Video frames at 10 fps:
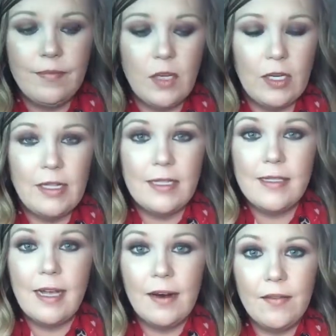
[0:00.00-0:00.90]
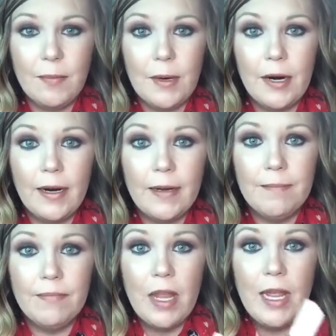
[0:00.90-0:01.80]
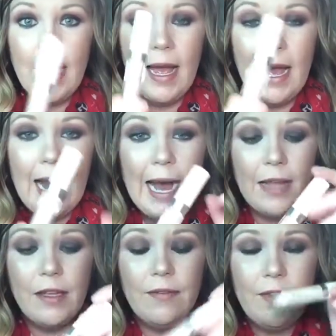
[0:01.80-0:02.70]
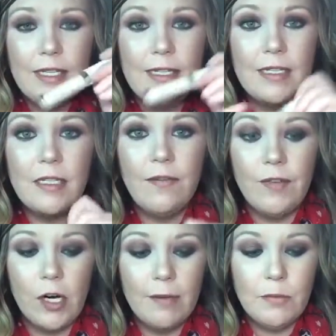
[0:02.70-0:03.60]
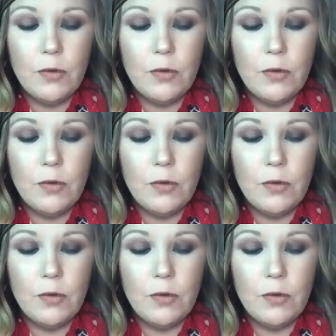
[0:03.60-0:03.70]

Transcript: knocked this out of the park. I love this far